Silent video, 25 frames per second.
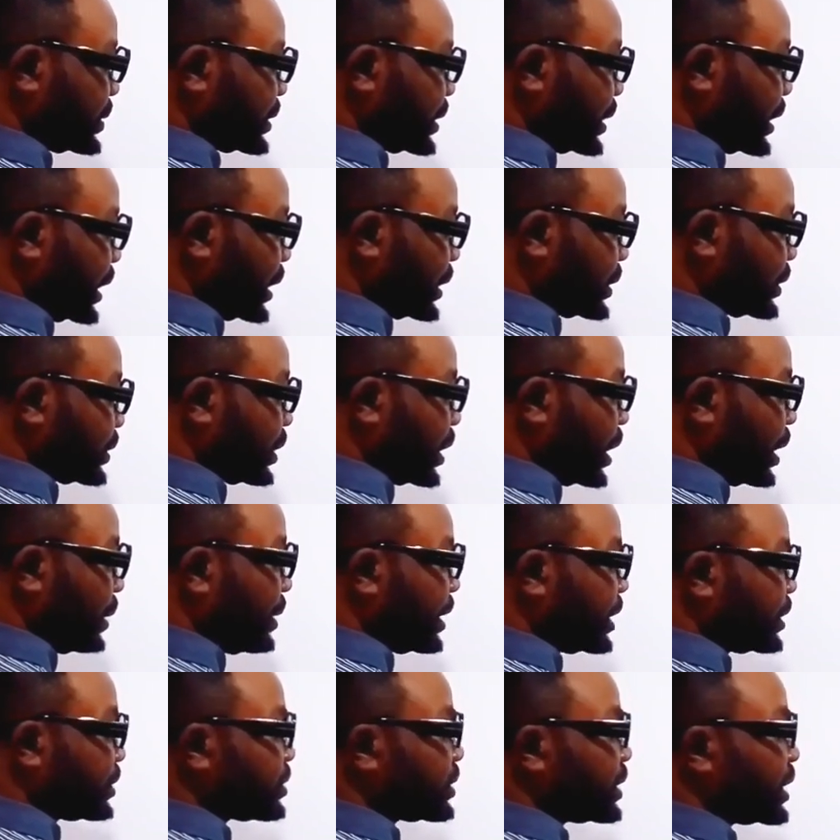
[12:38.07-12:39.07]
There are how
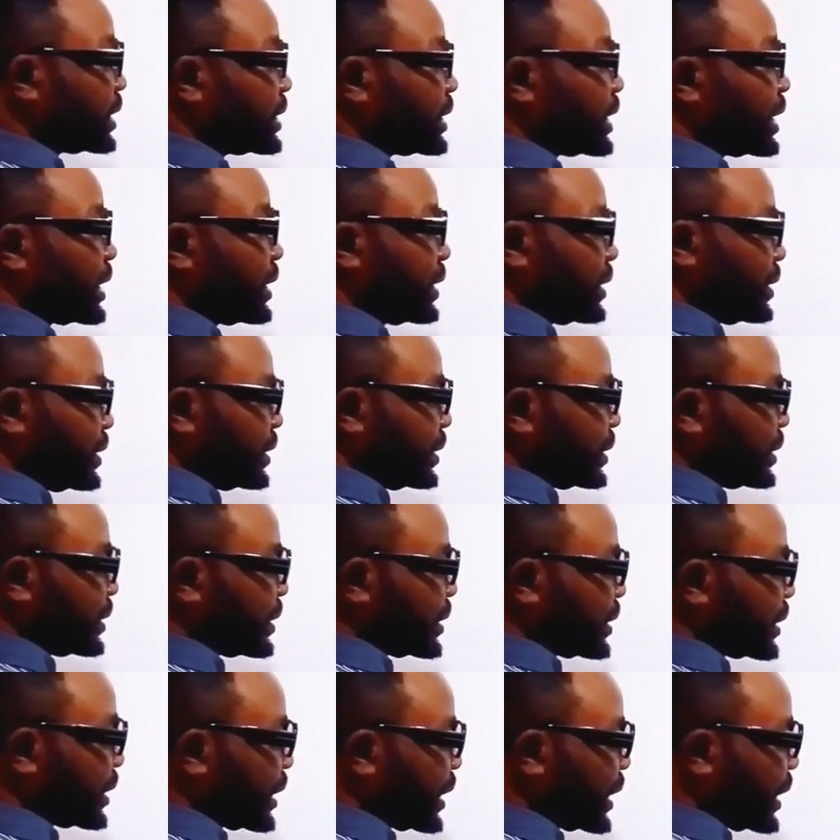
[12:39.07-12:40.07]
many students there?
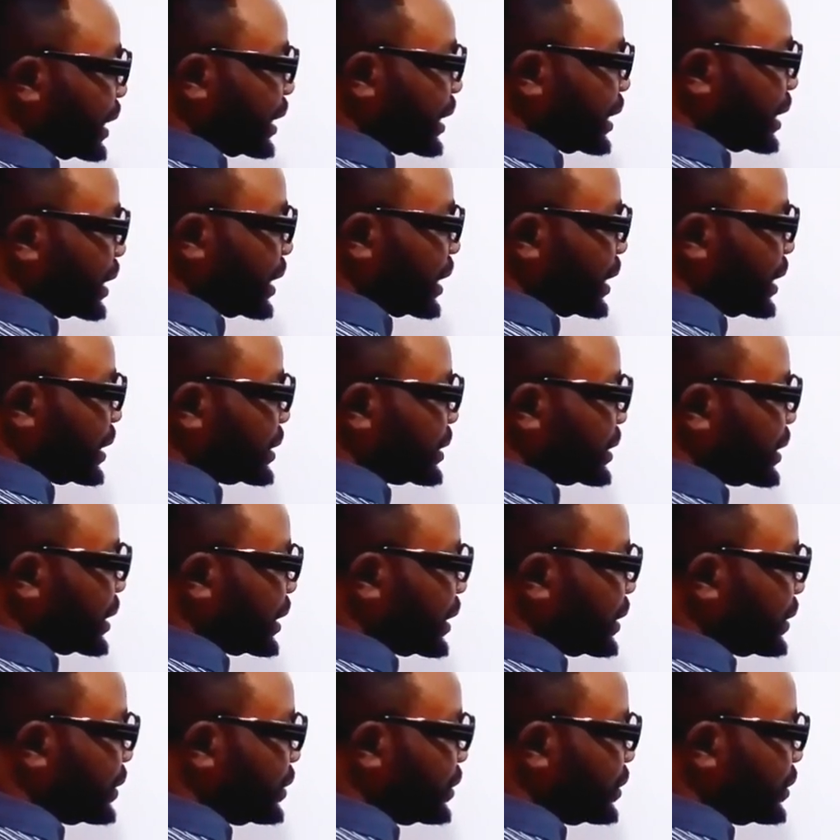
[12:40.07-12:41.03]
9. And